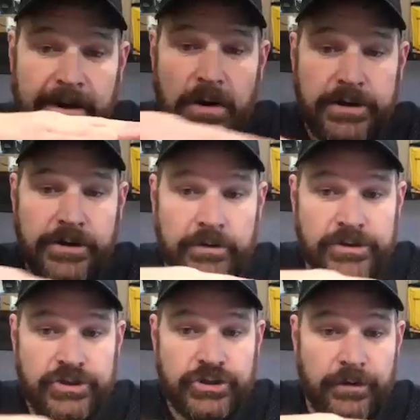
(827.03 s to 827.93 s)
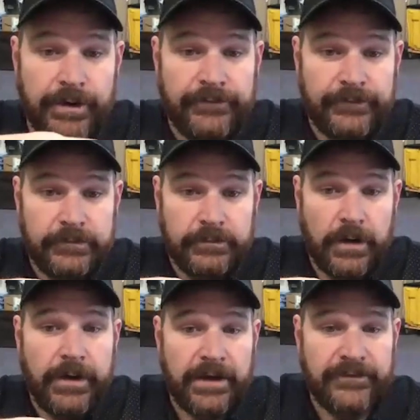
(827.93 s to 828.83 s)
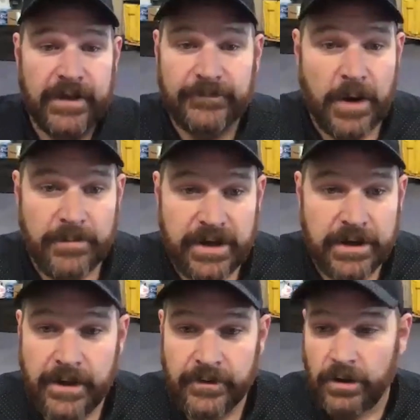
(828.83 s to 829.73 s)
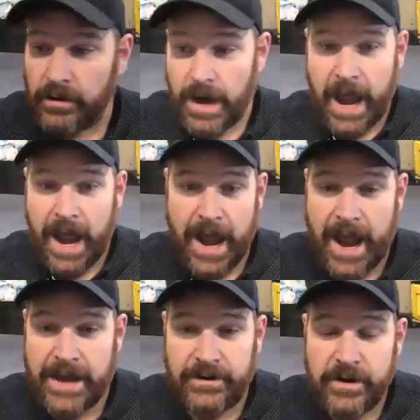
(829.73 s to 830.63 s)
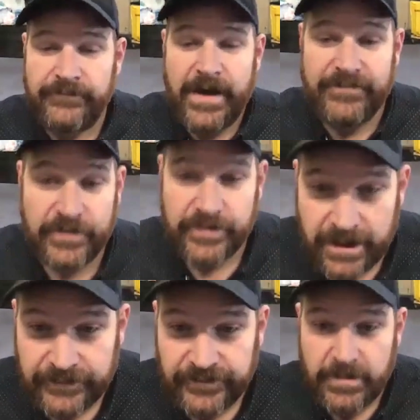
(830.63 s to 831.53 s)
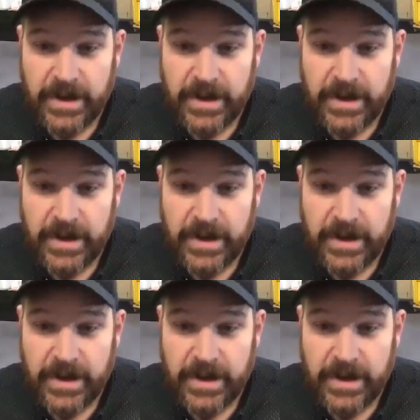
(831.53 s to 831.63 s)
on your insurance. Okay. So that's probably another, I don't know, $500 a month.